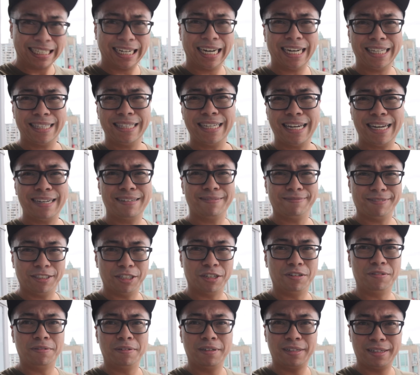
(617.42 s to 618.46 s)
hit that
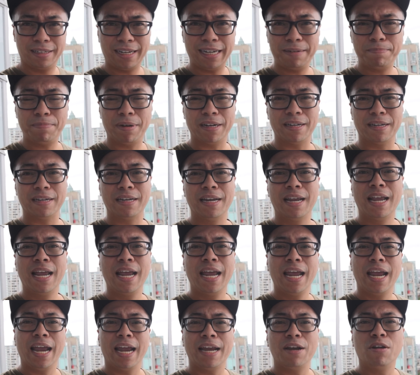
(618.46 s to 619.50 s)
like button,
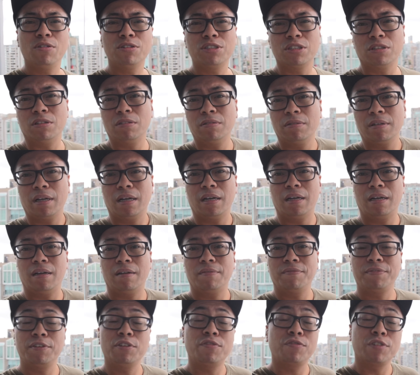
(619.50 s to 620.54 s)
and also
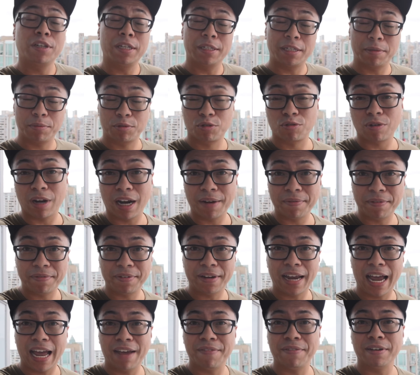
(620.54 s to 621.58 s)
feel free to subscribe if
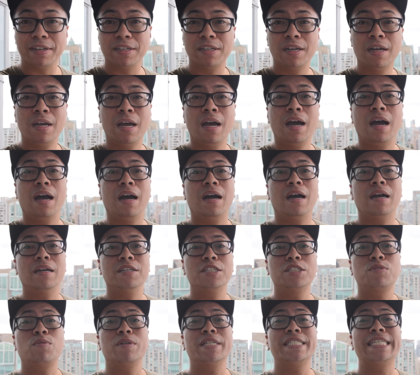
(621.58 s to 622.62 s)
you haven't. I
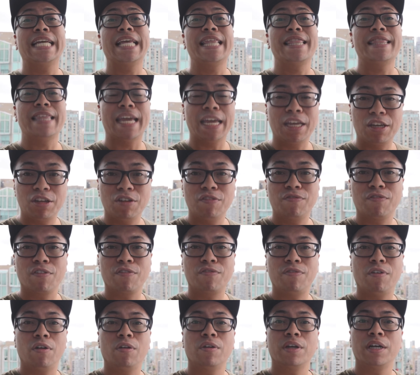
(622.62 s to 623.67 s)
just want to say thank you for
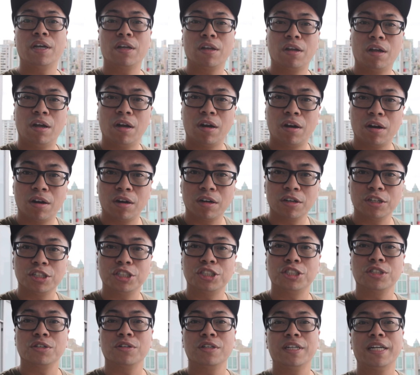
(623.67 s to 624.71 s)
following along our
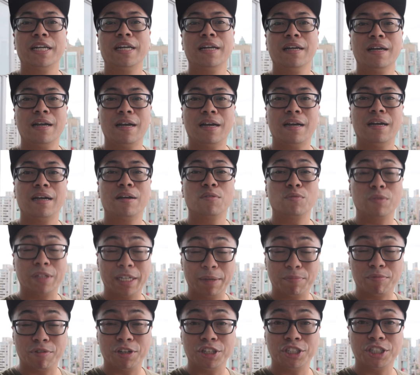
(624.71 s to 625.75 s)
journey.
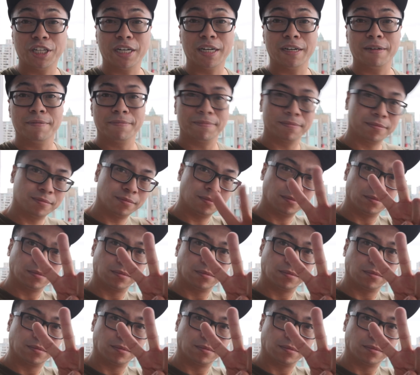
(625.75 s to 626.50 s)
Really appreciate it.